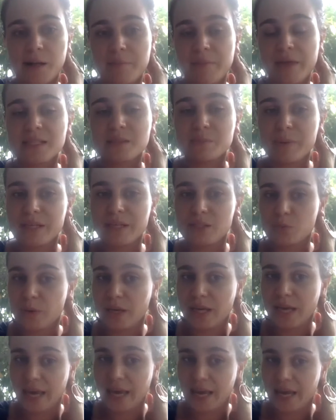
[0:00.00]
as best we
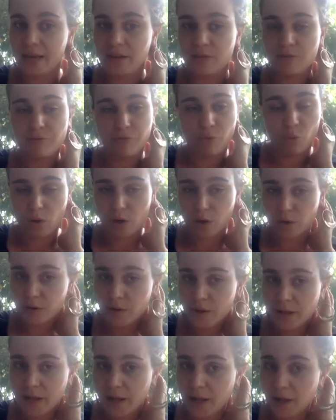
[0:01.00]
can for
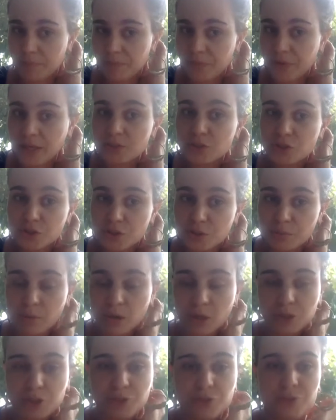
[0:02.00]
not just the
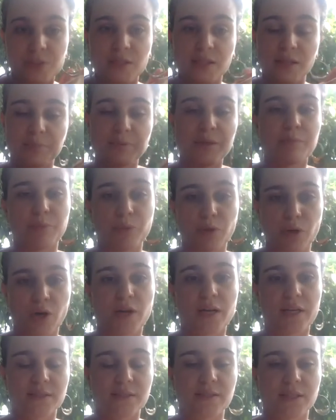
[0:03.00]
marchers and the people in our
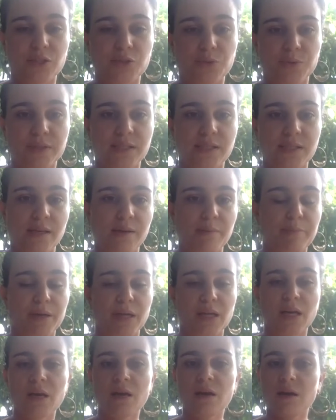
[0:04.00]
constituency, but
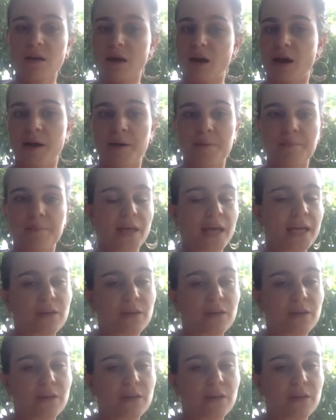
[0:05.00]
any